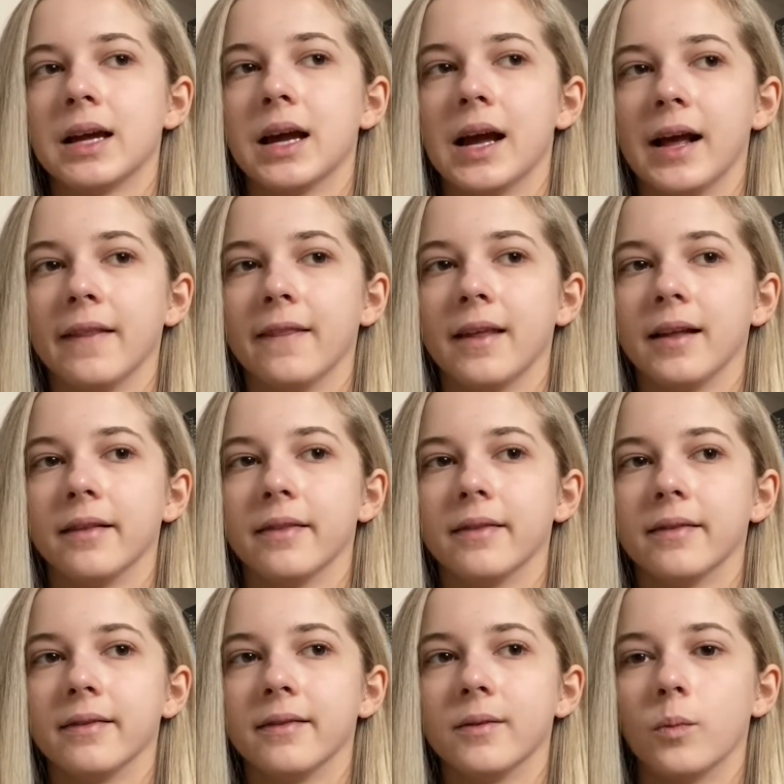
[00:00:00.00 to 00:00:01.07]
and then
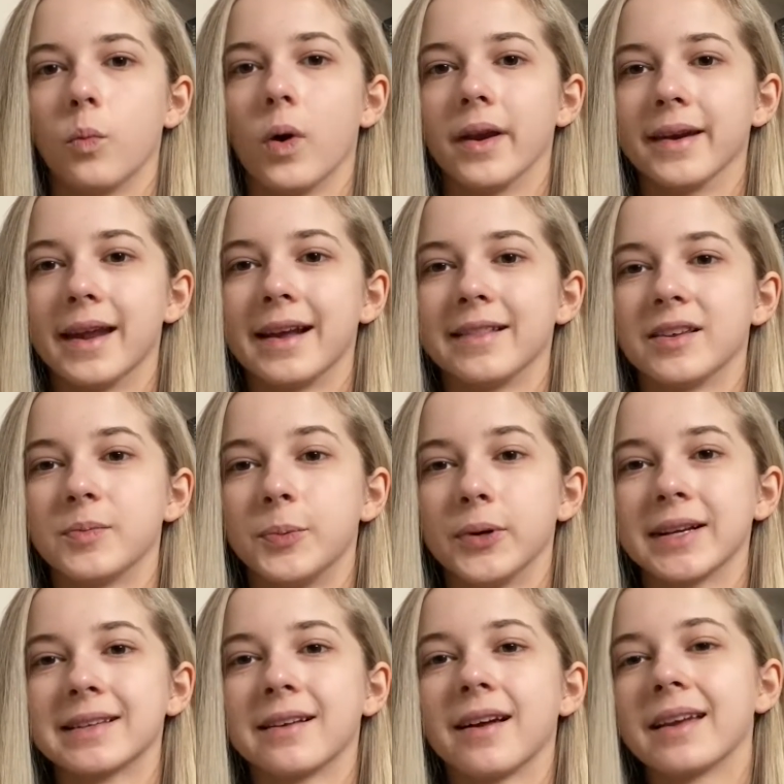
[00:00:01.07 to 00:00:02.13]
one day this
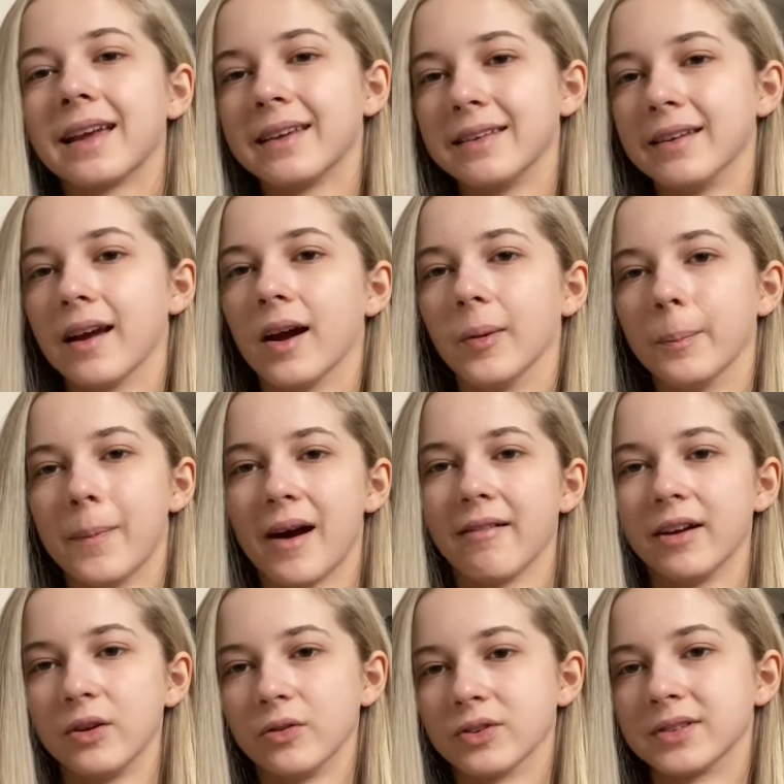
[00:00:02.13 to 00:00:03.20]
boy's like, yeah, I'm
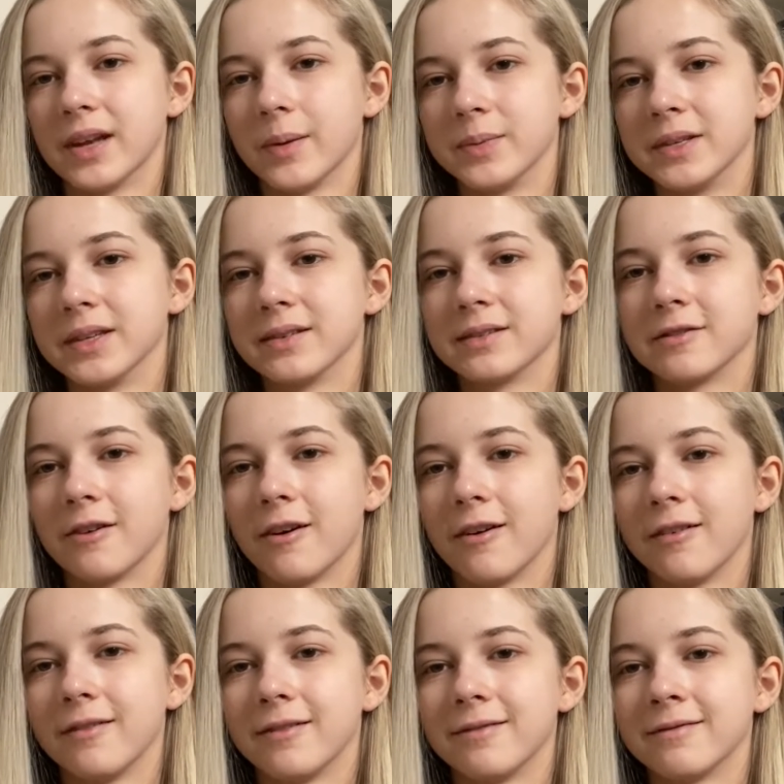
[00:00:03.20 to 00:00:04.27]
marrying your
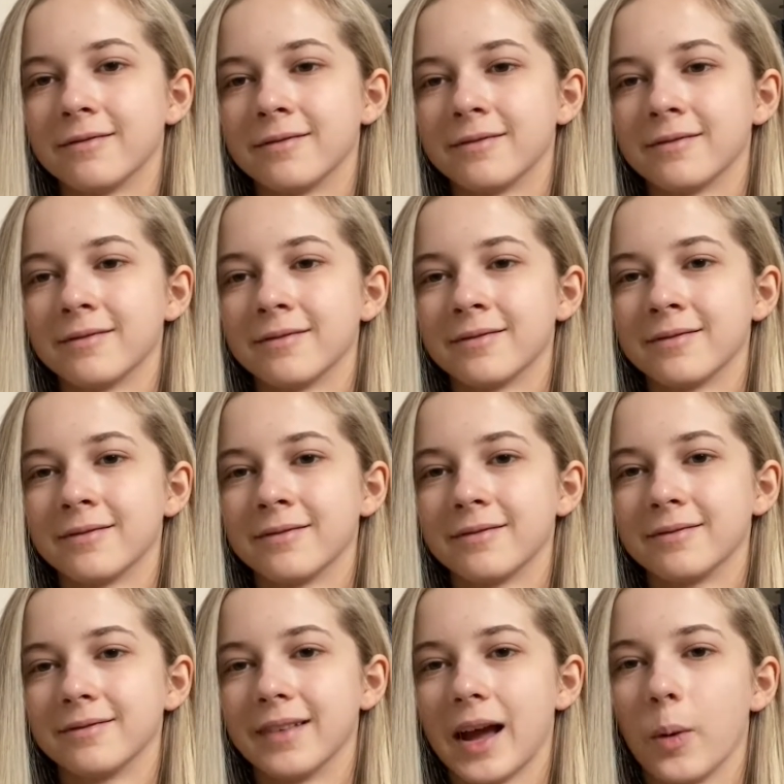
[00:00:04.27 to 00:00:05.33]
stepsister
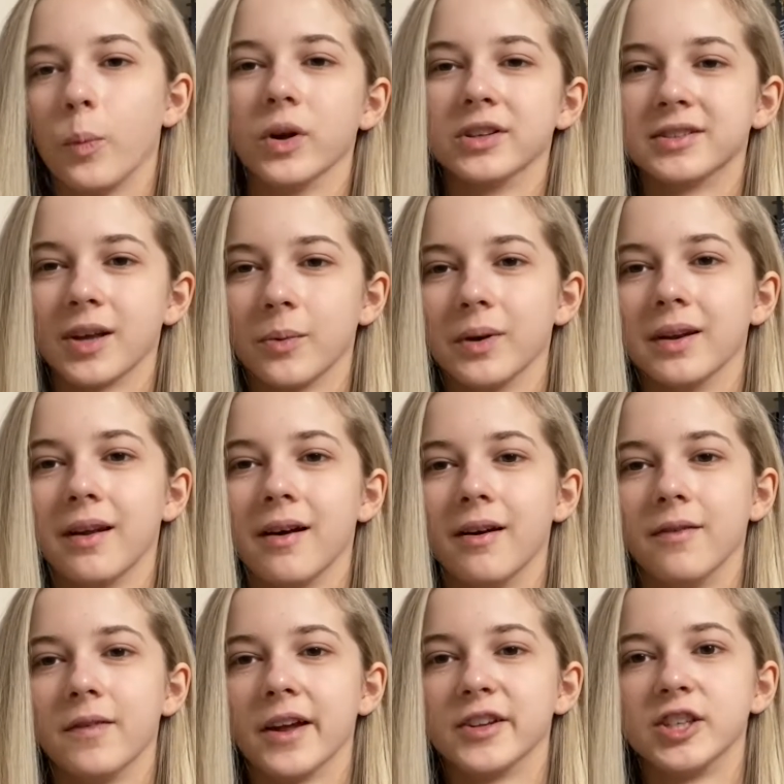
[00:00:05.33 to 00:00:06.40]
and we're so in
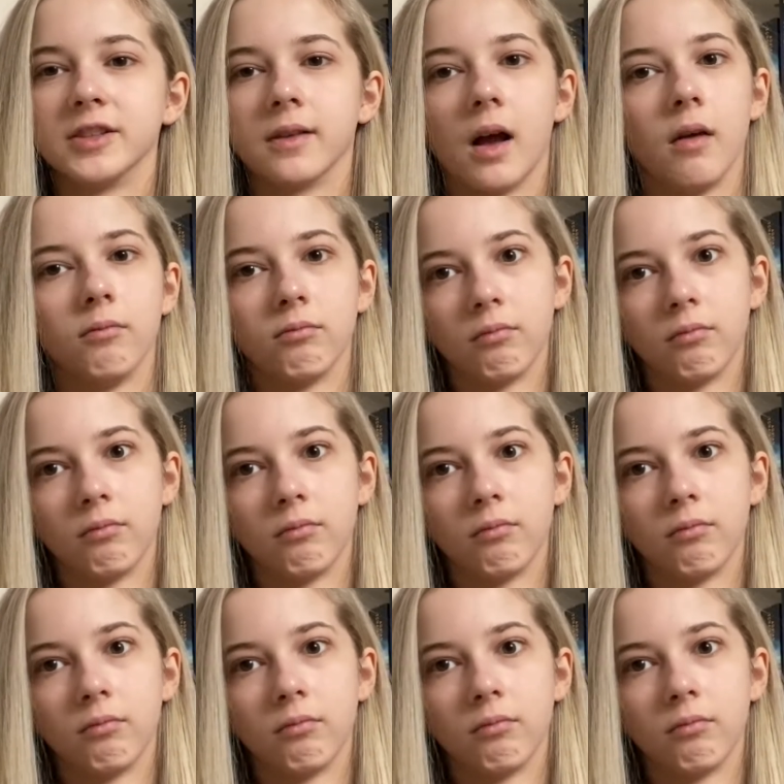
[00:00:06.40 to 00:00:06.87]
love, and she's like,